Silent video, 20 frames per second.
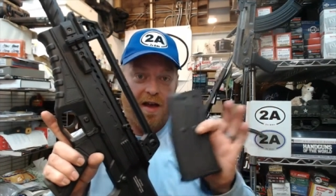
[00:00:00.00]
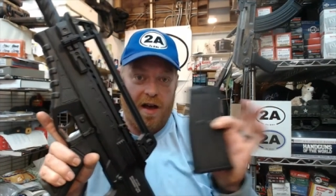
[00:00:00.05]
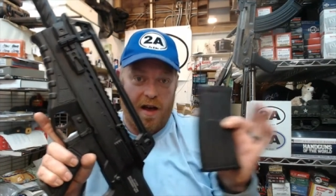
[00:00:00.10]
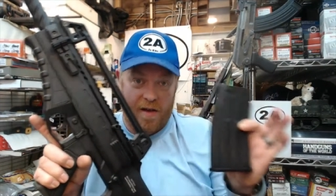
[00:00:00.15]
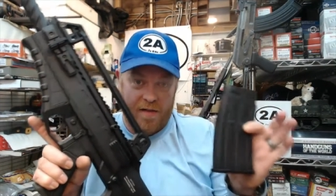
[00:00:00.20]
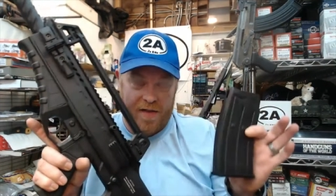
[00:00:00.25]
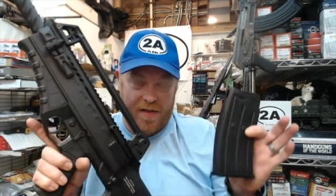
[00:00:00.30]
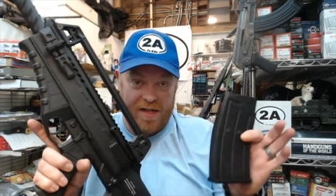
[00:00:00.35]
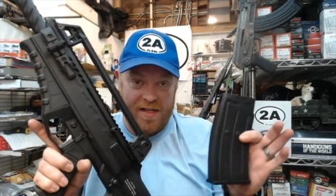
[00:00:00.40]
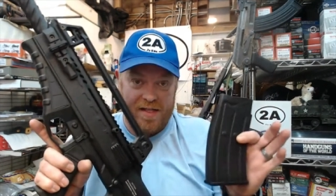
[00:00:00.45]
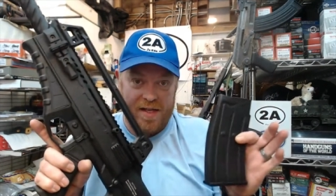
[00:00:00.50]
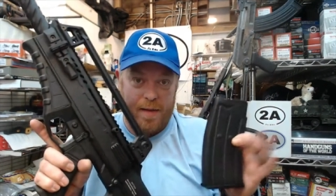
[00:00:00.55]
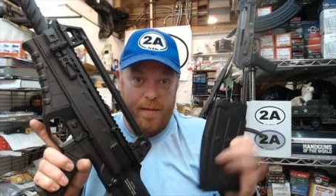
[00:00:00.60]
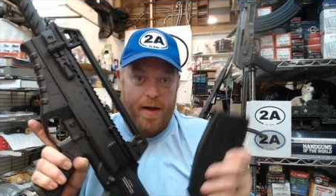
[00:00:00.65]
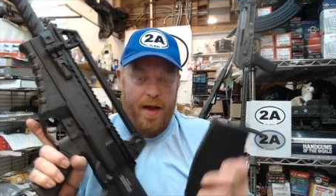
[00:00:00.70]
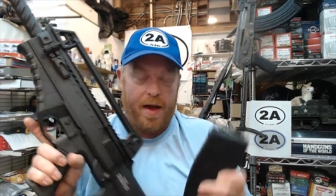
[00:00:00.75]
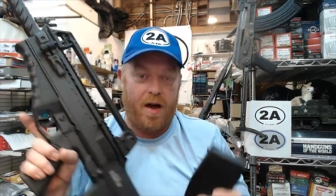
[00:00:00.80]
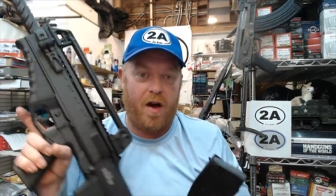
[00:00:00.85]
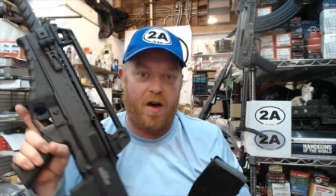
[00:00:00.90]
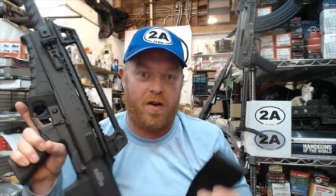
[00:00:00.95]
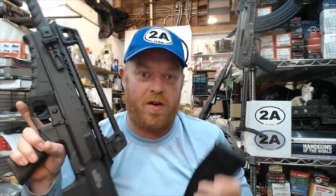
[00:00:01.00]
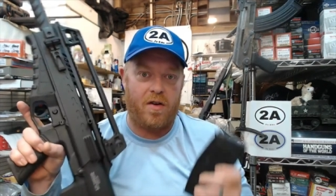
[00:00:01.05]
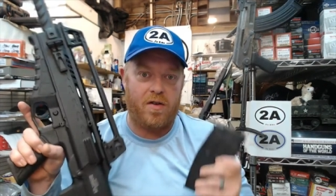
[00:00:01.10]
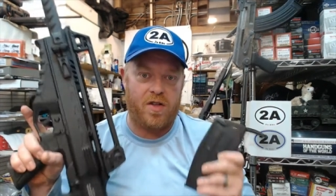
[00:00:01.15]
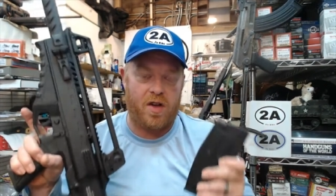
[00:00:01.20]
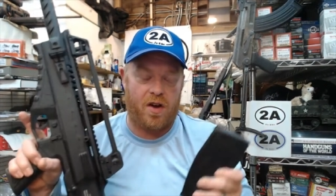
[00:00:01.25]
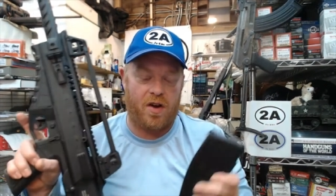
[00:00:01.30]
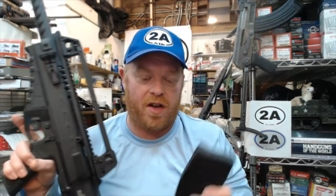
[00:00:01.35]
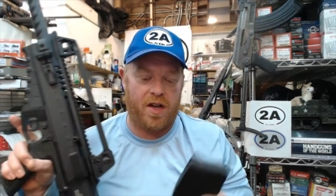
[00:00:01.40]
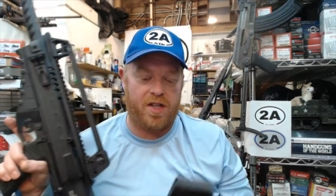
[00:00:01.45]
of these semi-auto
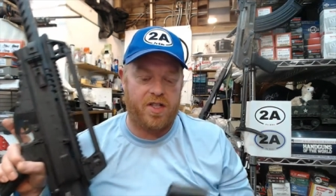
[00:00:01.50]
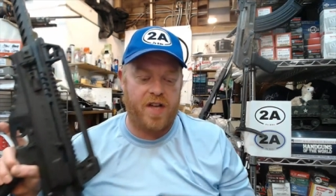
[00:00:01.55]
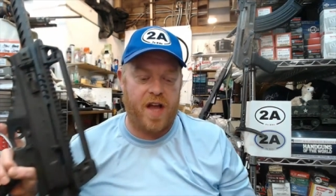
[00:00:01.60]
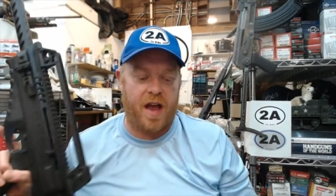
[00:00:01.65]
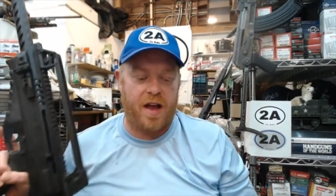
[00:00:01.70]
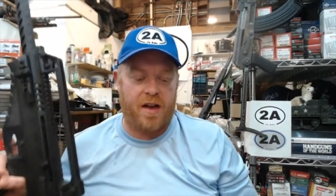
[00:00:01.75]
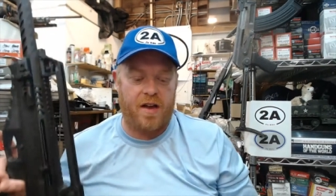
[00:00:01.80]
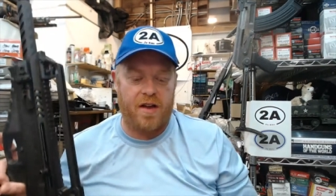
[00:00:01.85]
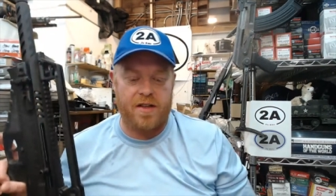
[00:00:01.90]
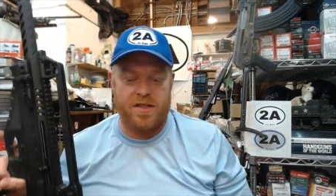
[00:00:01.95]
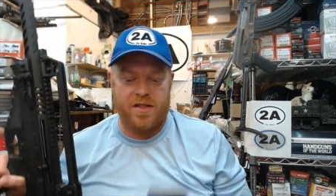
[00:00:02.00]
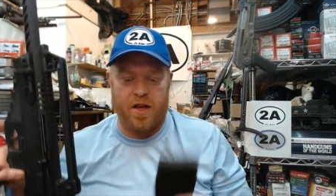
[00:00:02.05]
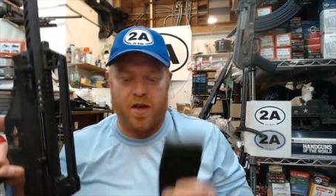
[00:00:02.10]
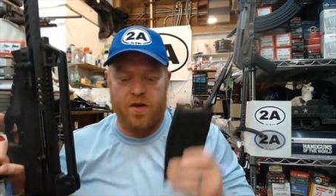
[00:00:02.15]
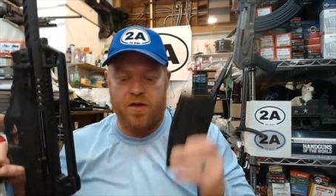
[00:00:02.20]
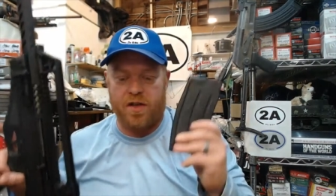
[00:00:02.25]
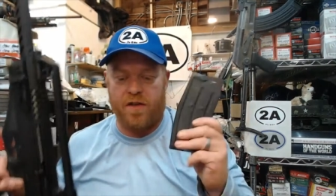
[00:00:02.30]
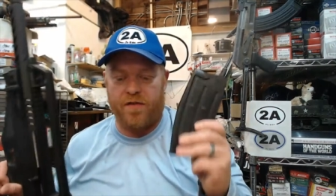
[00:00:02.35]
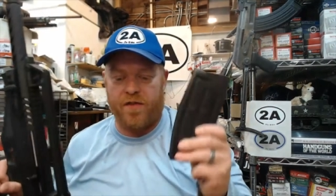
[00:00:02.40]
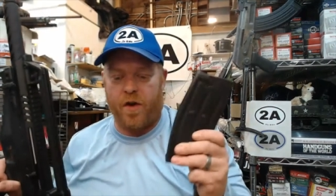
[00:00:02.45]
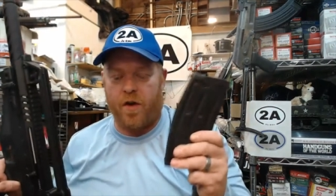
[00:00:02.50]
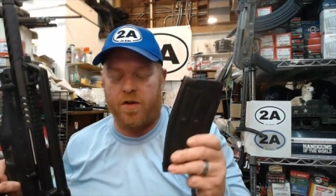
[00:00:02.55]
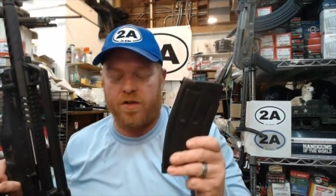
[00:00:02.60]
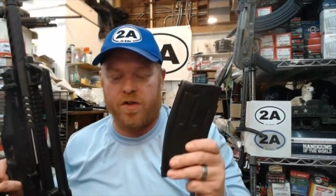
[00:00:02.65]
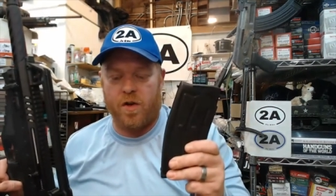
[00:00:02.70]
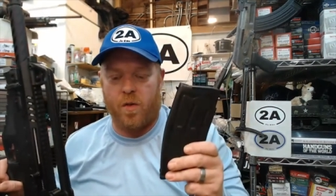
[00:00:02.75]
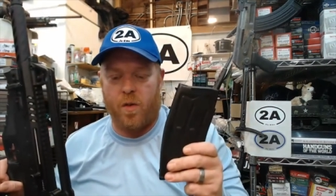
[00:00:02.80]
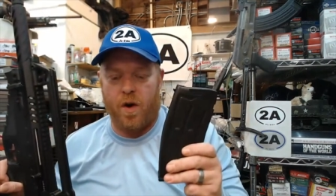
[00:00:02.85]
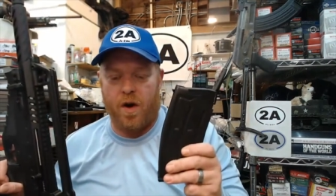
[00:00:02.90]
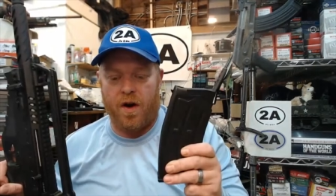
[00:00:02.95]
Turkish shotguns use, if those
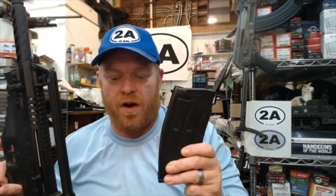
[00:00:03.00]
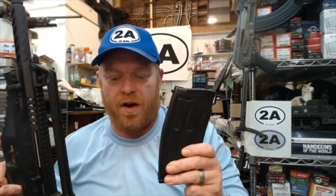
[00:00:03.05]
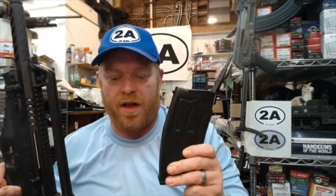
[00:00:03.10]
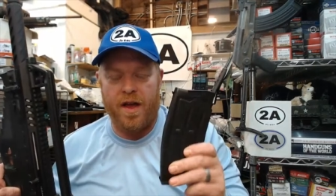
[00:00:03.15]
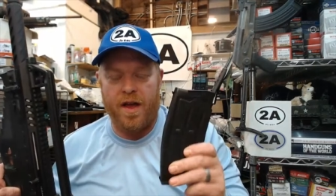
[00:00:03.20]
will work.